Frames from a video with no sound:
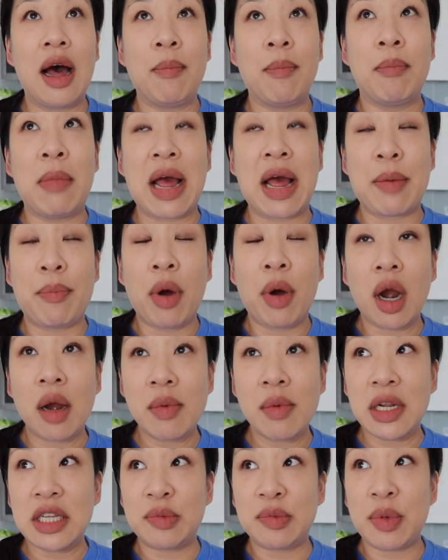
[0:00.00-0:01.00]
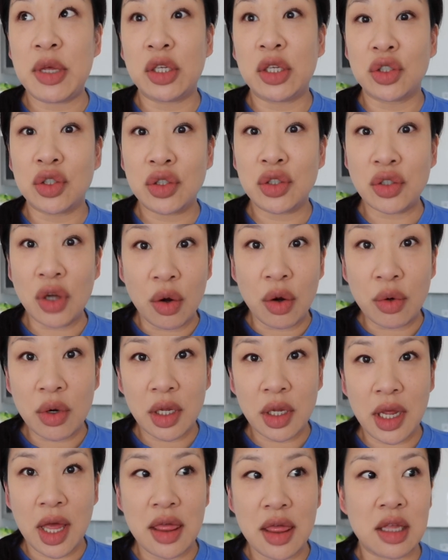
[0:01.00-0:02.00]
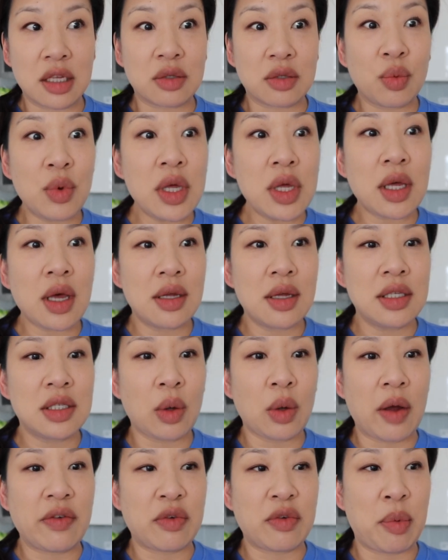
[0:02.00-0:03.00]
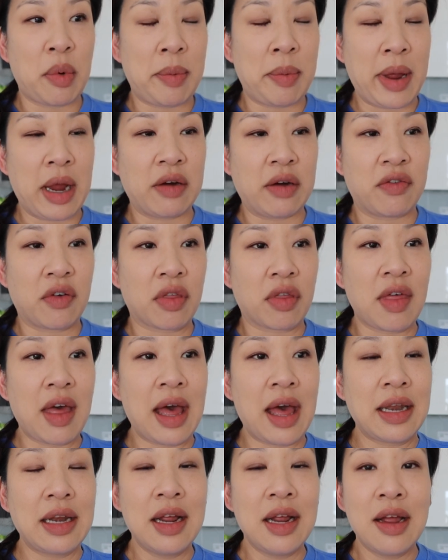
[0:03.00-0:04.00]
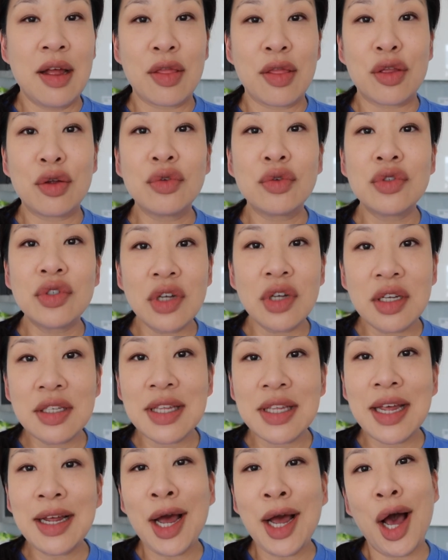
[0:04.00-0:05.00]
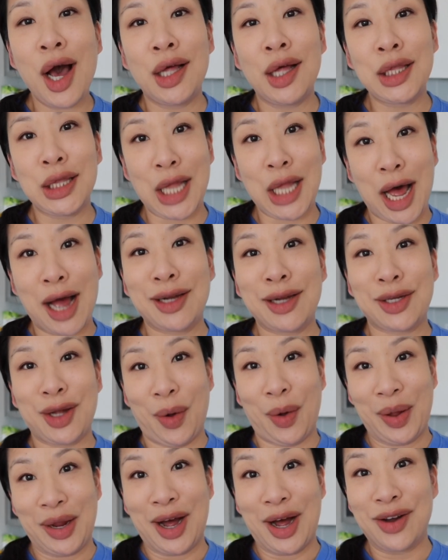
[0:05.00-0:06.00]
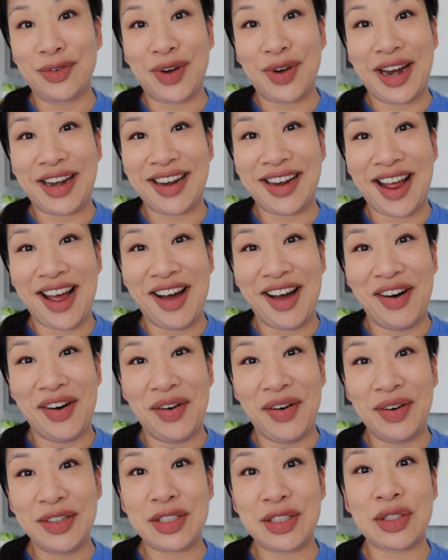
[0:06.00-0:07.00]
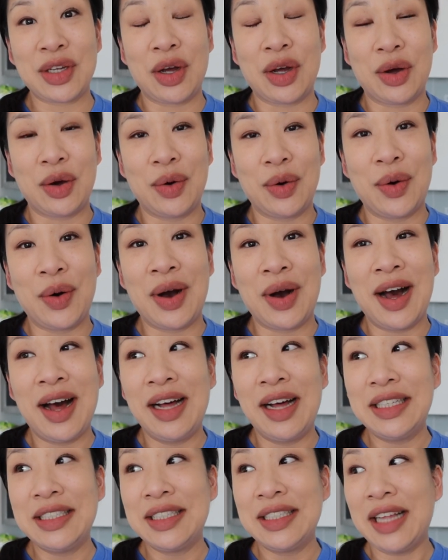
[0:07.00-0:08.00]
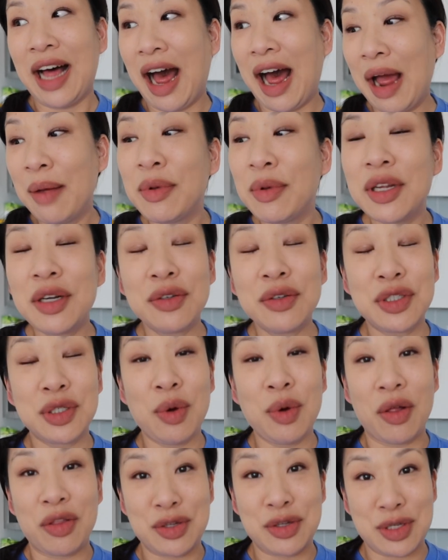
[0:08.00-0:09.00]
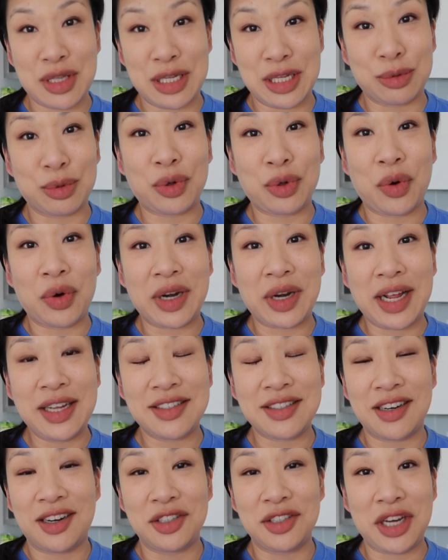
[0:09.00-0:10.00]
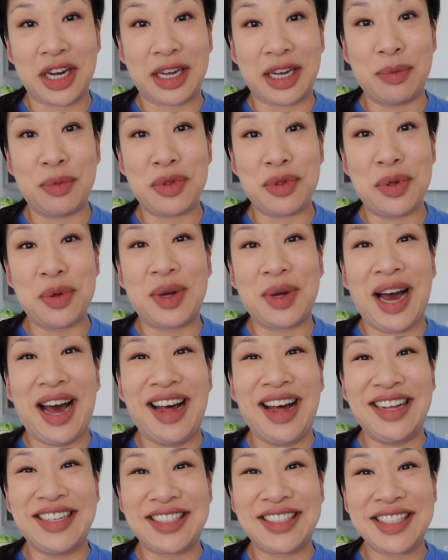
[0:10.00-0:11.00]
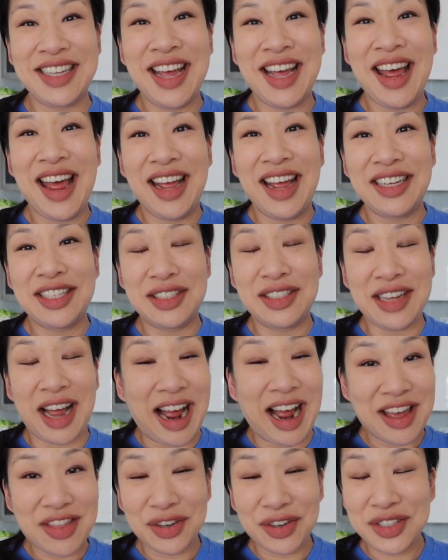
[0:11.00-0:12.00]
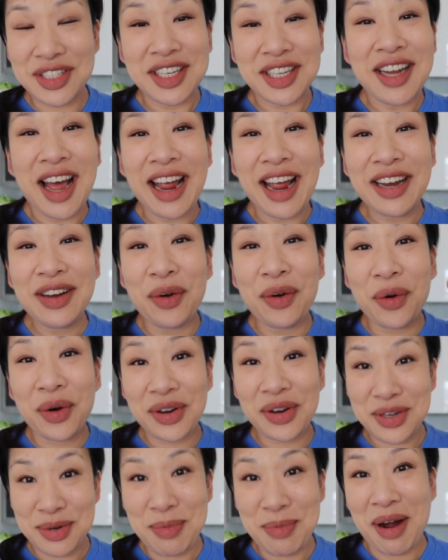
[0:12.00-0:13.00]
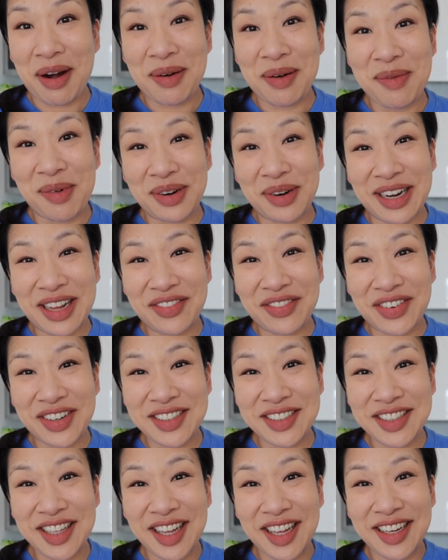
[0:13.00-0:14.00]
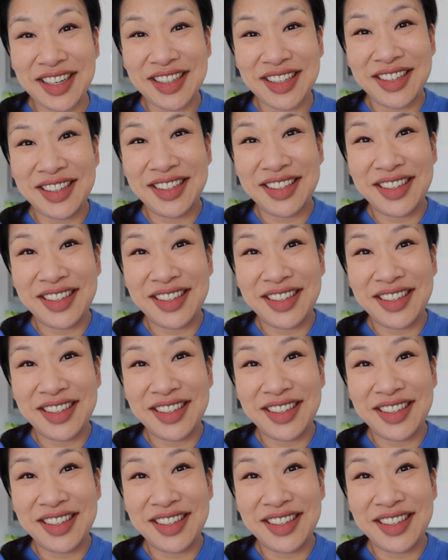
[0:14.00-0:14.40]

My apartment is being shown again this weekend, so I have to prepare for that. There's just like a lot going on right now. So I'm gonna do all these recordings and I'll check in with you guys either tonight or tomorrow morning first thing.